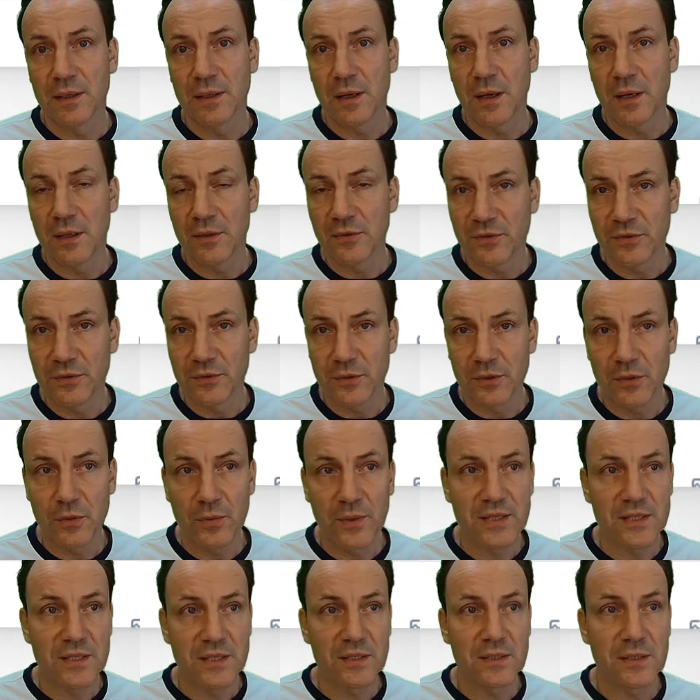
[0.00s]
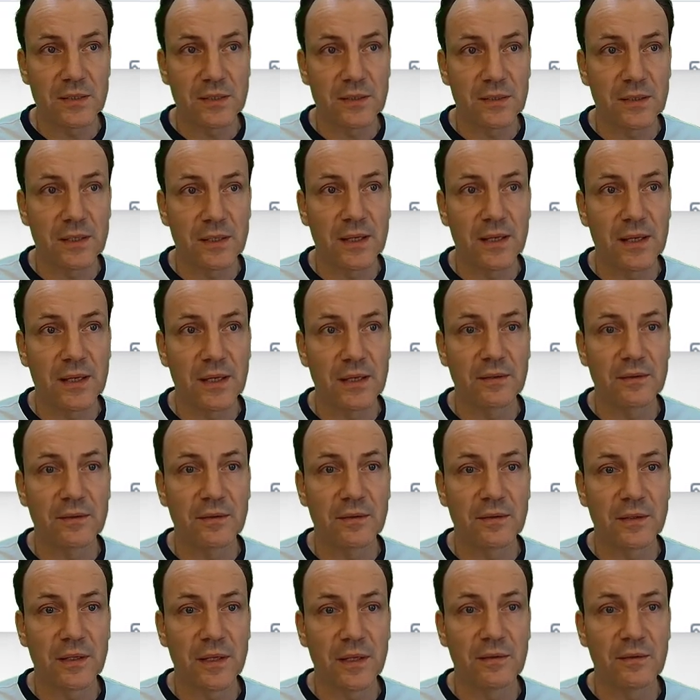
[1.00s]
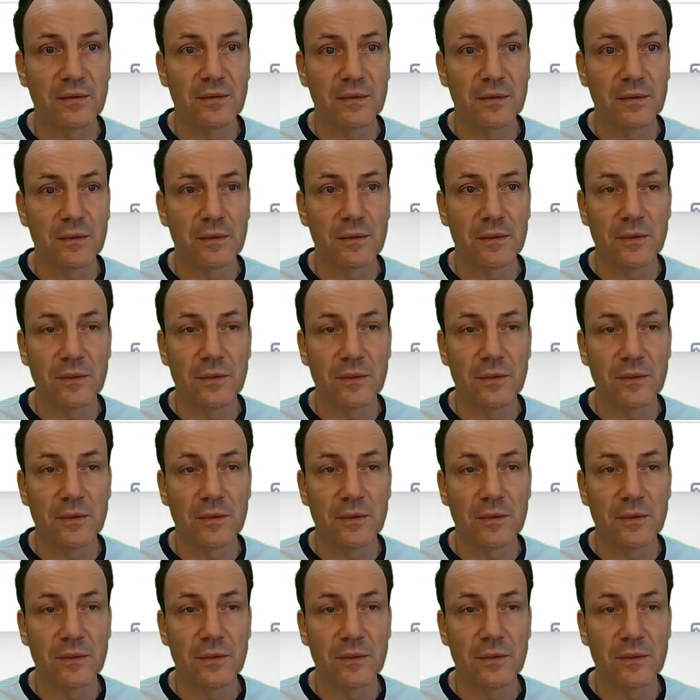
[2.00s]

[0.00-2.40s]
answer your question and that